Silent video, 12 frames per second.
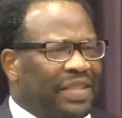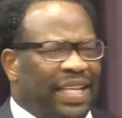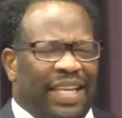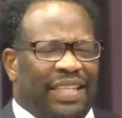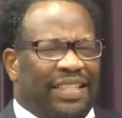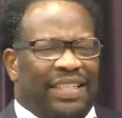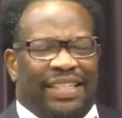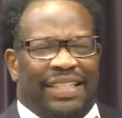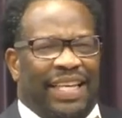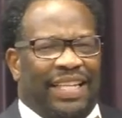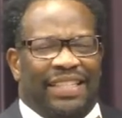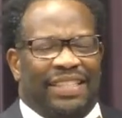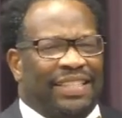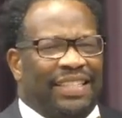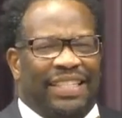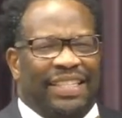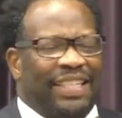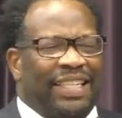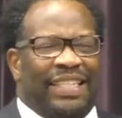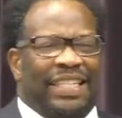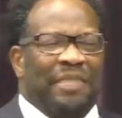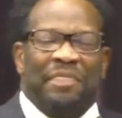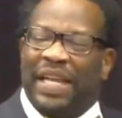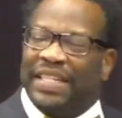That that it
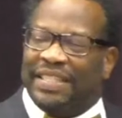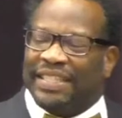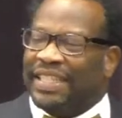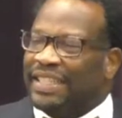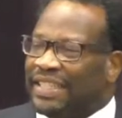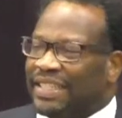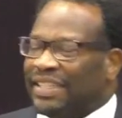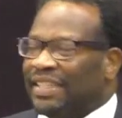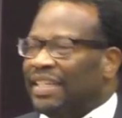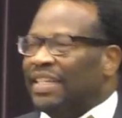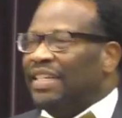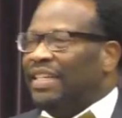didn't make sense.